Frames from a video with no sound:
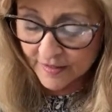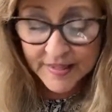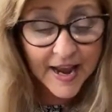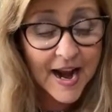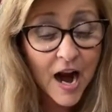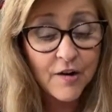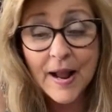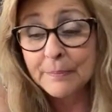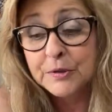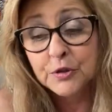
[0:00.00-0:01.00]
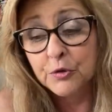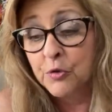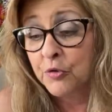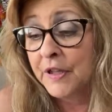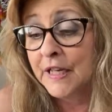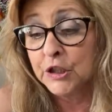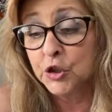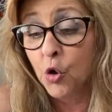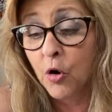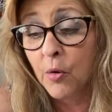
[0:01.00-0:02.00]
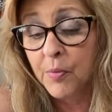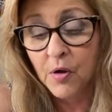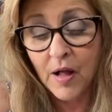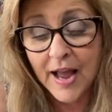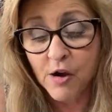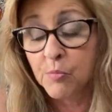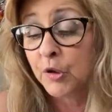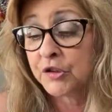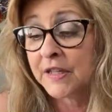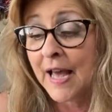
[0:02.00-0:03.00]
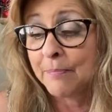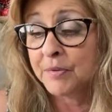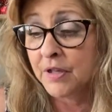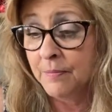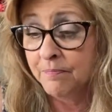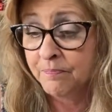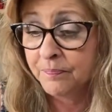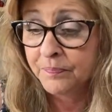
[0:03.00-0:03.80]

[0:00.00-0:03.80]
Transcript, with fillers: They are absolutely adorable. I almost kept them.